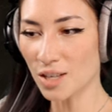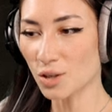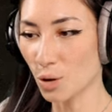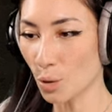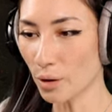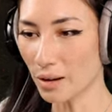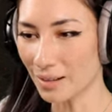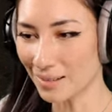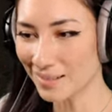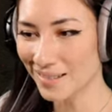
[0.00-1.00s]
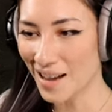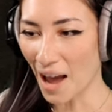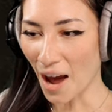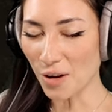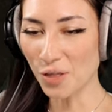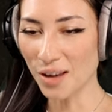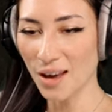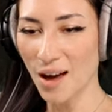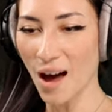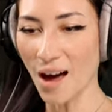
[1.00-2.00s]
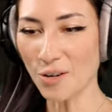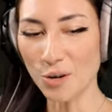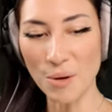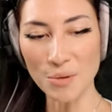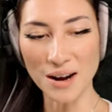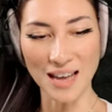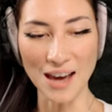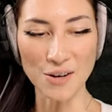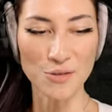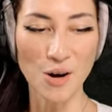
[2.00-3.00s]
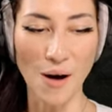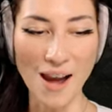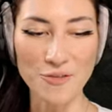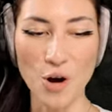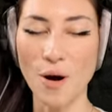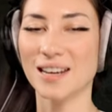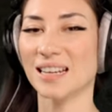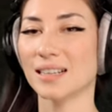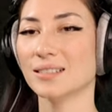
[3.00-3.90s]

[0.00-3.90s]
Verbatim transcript: cool. I don't think, I don't remember, I don't know. I have no idea.